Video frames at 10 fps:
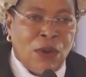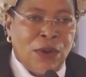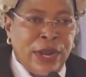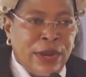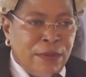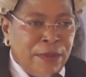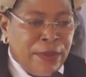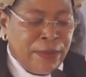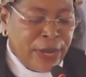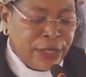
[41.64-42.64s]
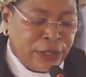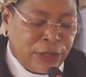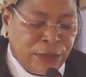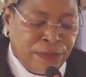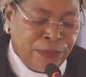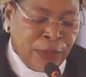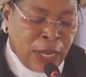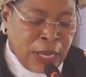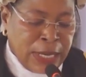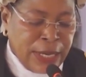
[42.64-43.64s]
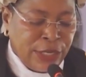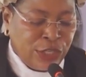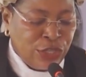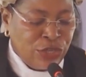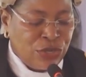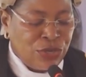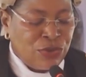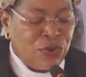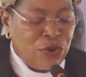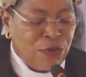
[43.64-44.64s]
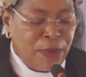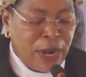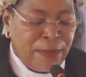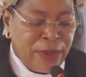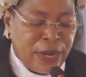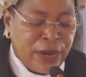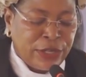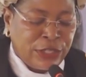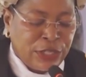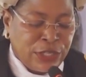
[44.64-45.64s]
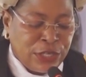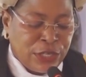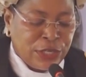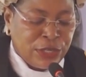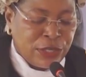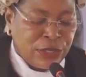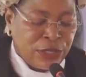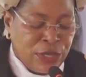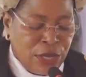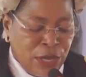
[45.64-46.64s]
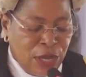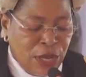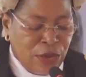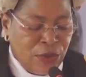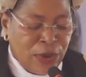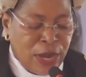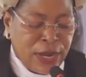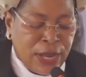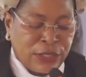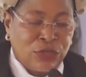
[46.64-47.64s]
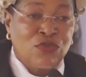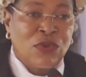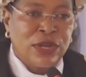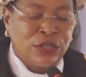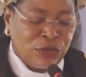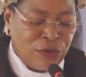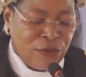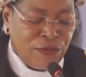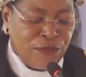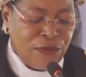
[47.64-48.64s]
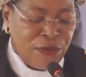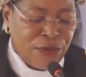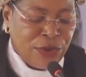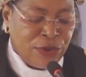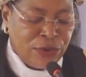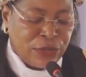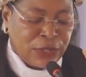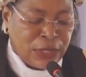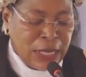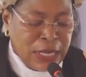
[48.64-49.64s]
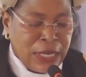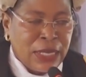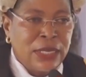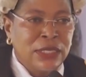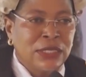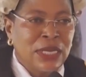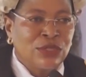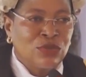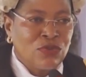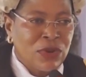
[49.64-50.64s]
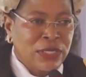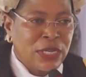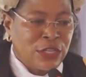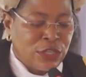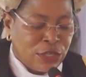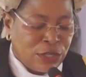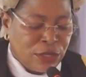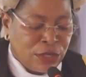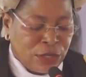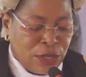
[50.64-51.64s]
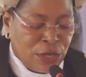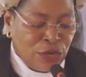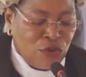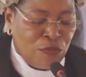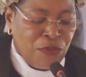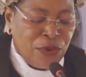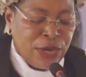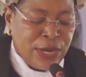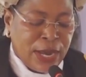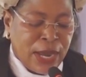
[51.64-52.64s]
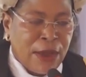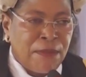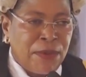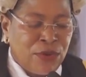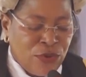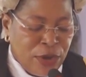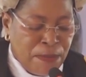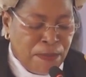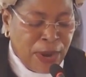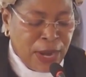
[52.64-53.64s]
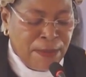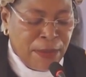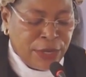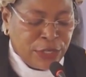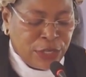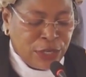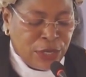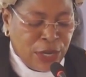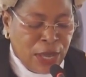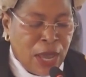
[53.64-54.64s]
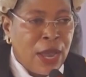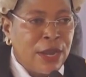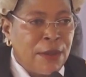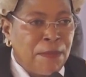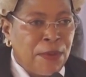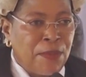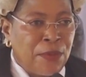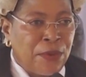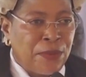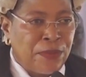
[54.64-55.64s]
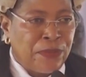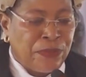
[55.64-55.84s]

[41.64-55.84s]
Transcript: Honorable members, the decision to hold parliamentary sitting in Uganda's traditional four regions is a strategy to bridge the gap between parliament and the people.